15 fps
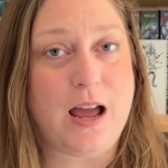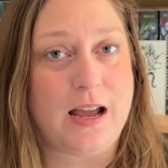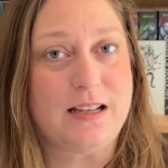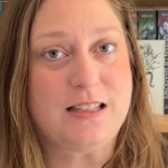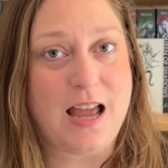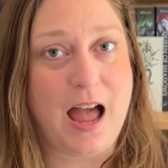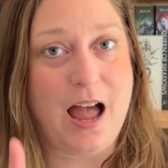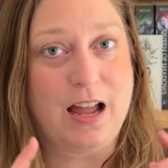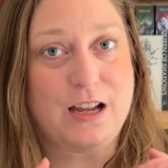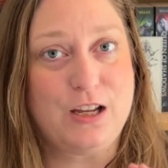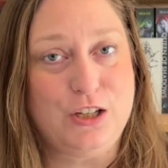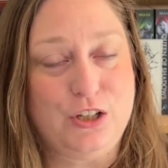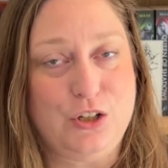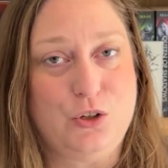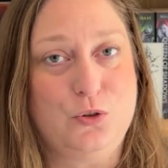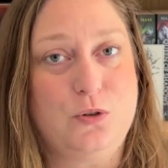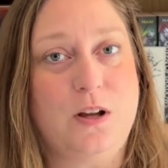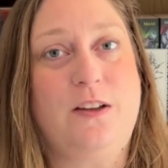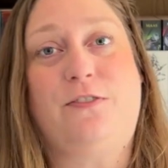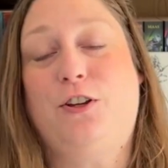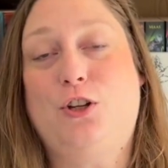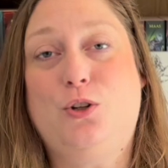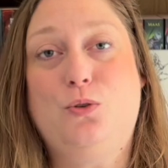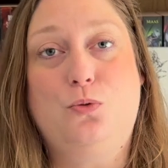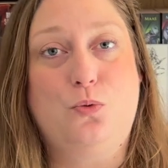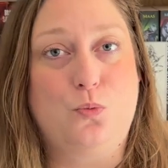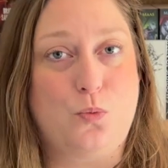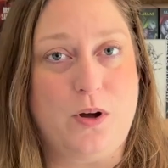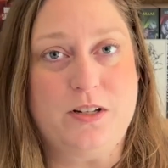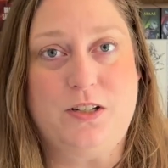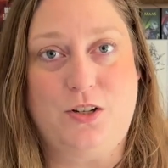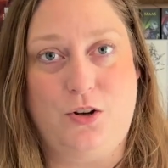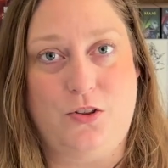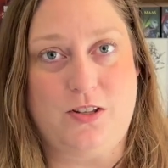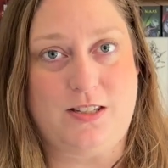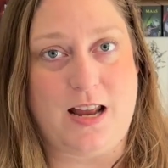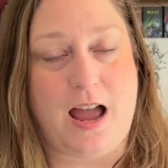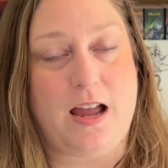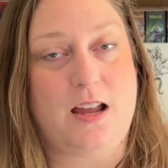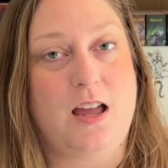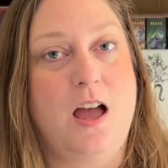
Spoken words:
I tag you if you want to do this tag.